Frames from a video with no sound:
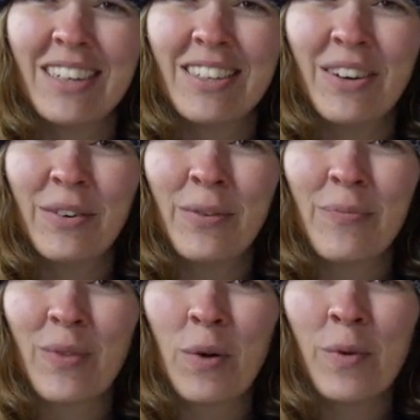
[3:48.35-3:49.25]
So
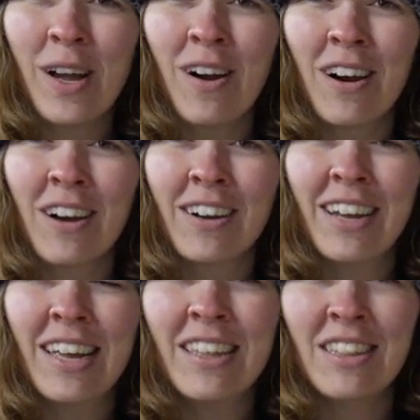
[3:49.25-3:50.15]
we are
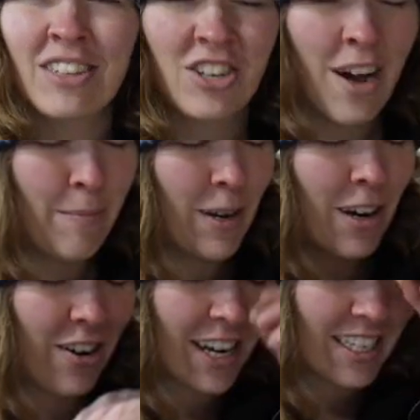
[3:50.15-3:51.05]
in the shop
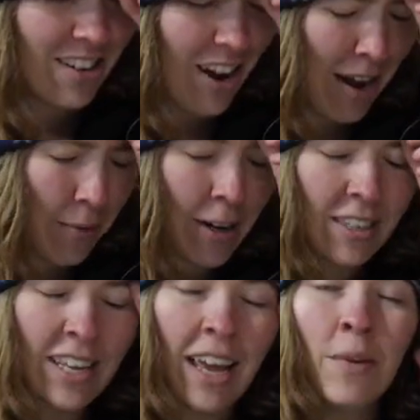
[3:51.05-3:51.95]
here at Center
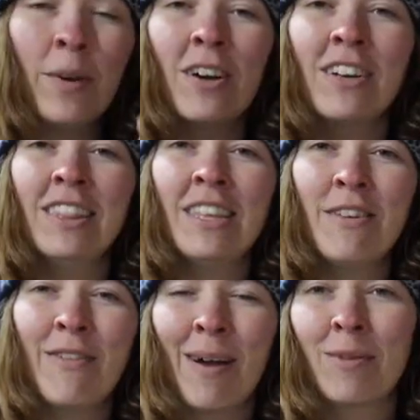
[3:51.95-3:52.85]
Ironworks and we are in the
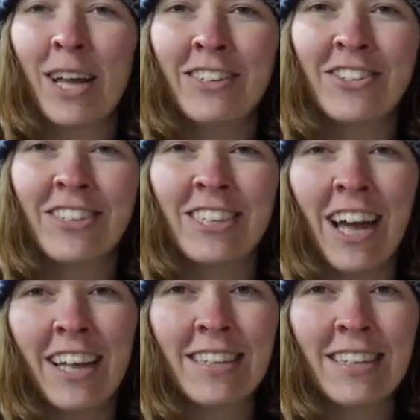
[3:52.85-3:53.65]
fabrication side